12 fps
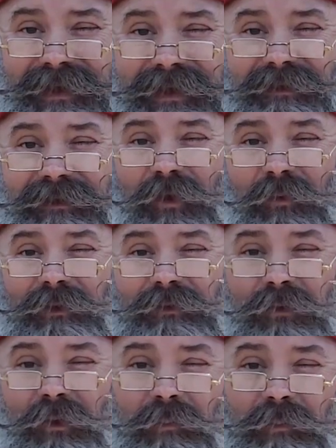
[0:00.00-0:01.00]
need to go
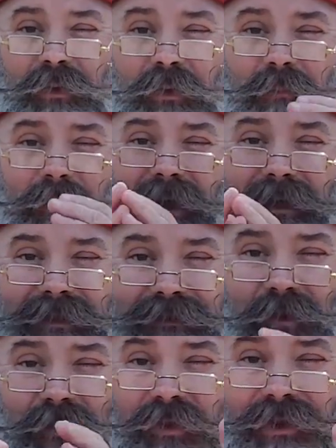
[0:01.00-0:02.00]
into a pupa.
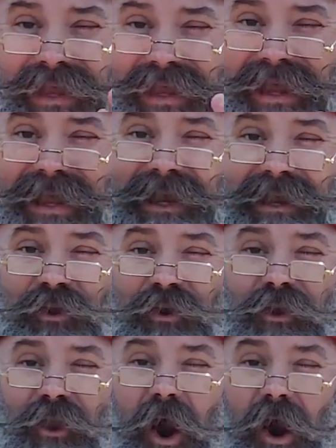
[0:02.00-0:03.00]
So they're eating
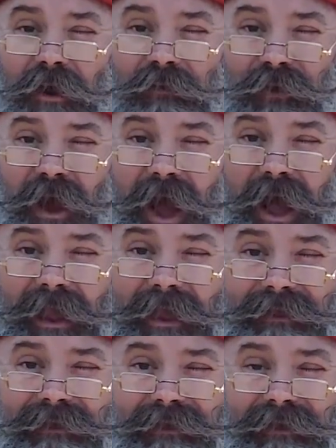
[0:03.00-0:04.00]
their
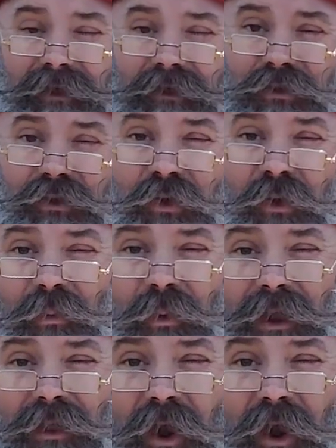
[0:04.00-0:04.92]
larvae. Do you know what a